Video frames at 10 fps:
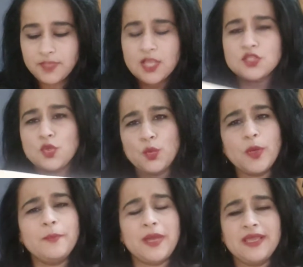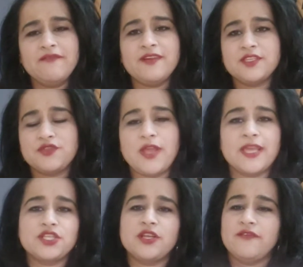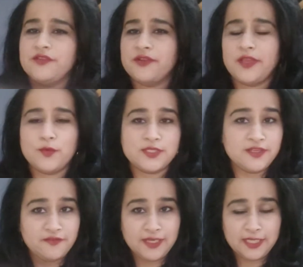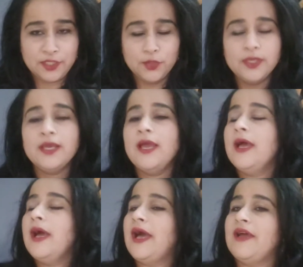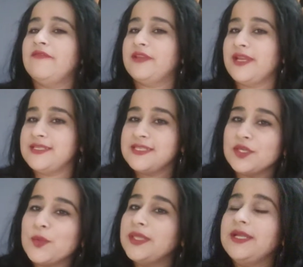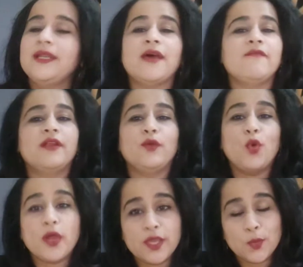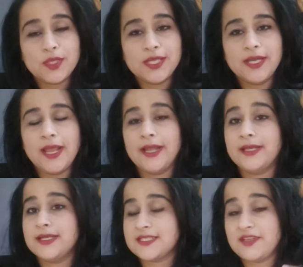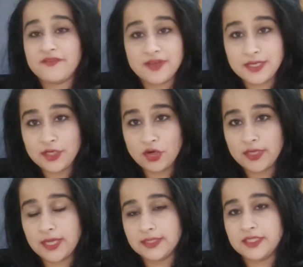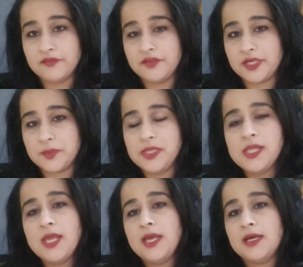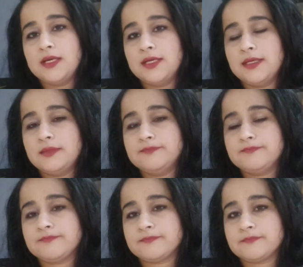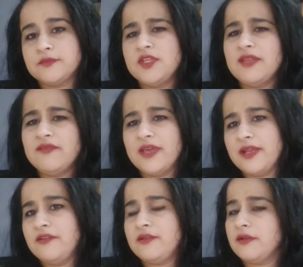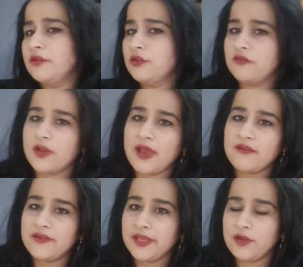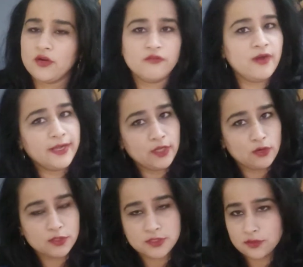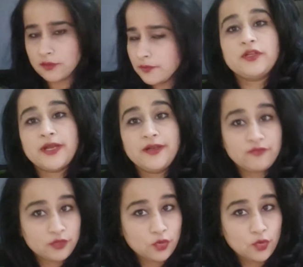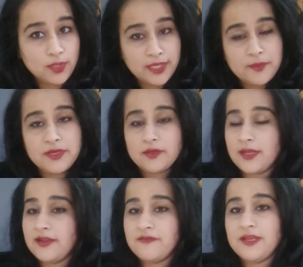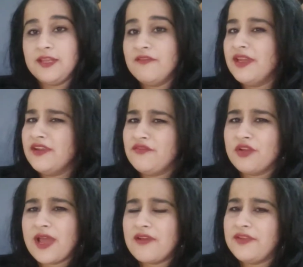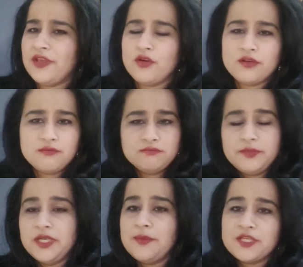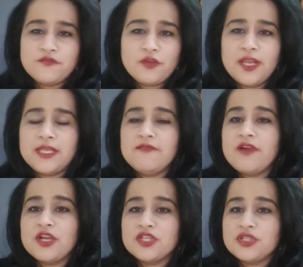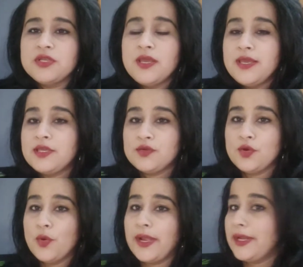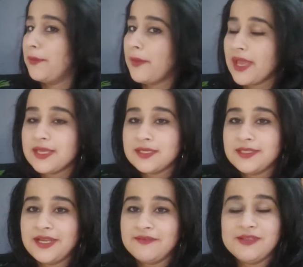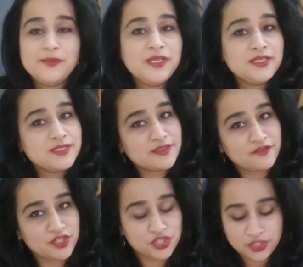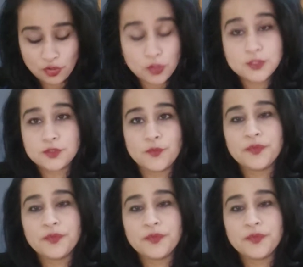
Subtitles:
So my first reaction after trying was definitely good. I have tried sitting with it, I've tried walking with it, and it is definitely not uncomfortable. You can wear it for half a day or one day also. I've tried it for the whole day, but you can definitely wear it for half day or pretty much for any function. You go and come back, that will be sufficient also.